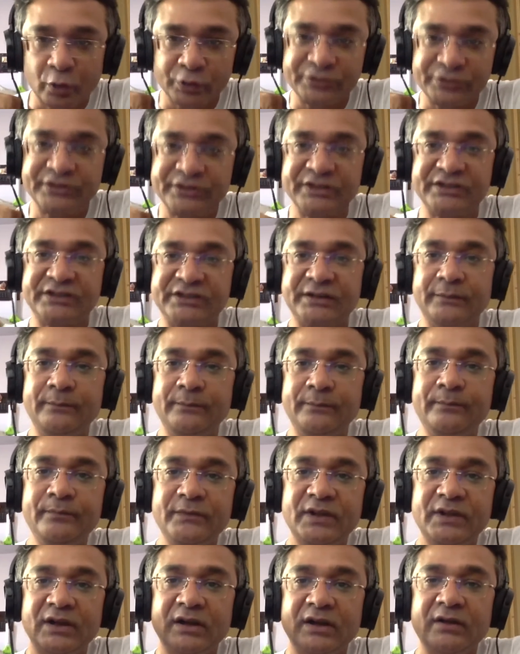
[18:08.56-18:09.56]

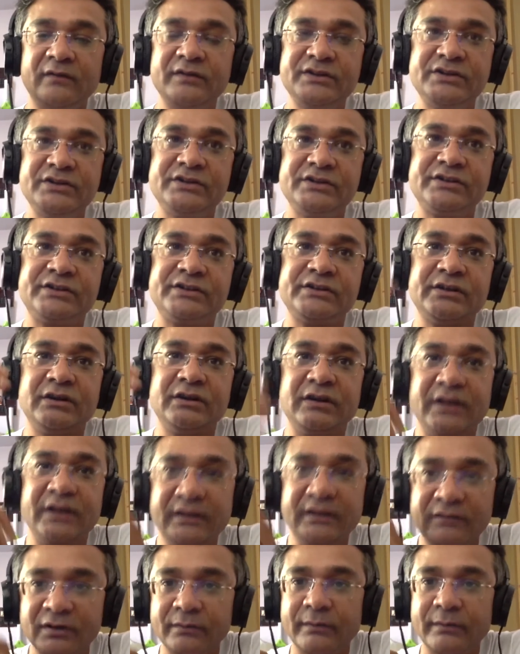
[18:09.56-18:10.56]
ecosystem, which is
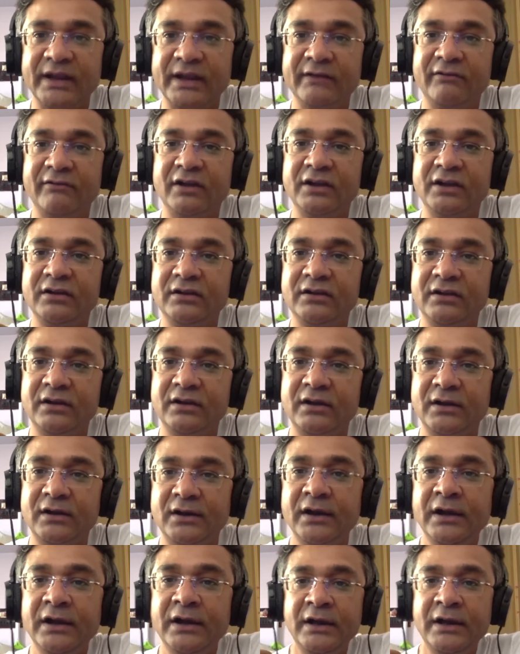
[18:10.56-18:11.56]
given by one
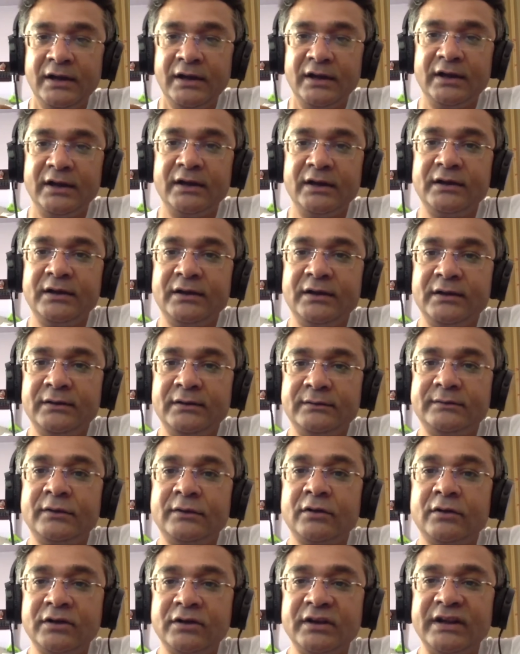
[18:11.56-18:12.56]

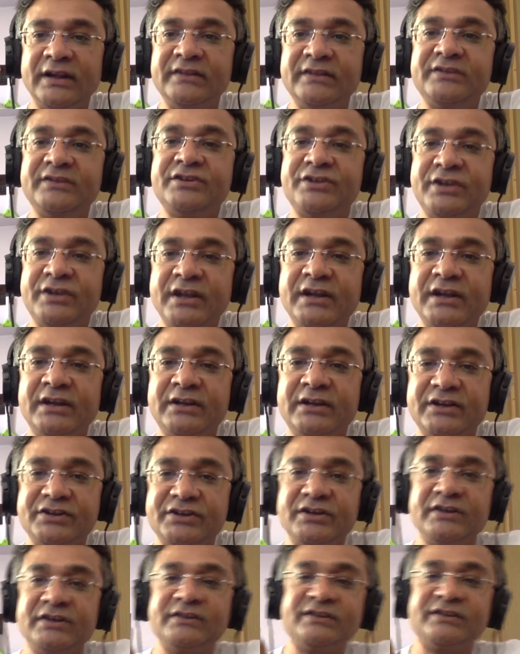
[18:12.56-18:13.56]
Dr. S. Shrikanta
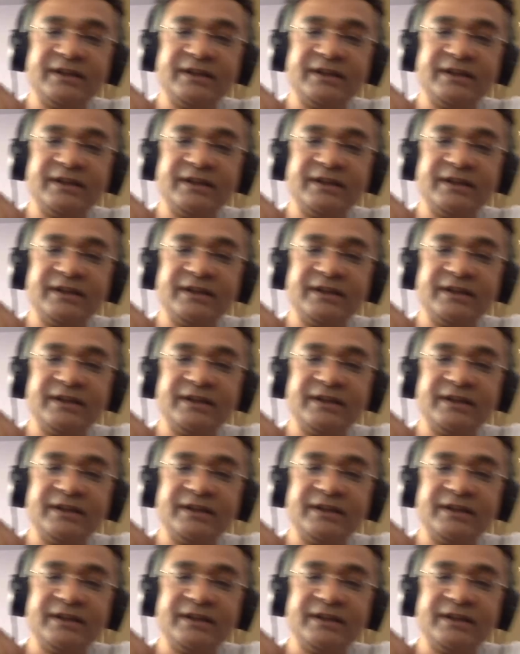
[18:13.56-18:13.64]
Shastri.